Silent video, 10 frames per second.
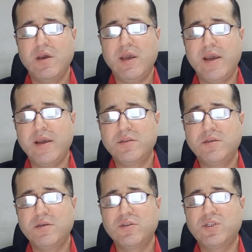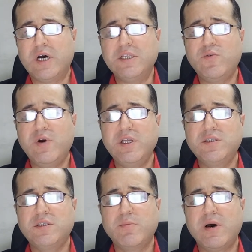And the other one
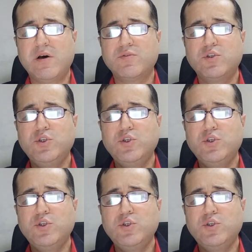is about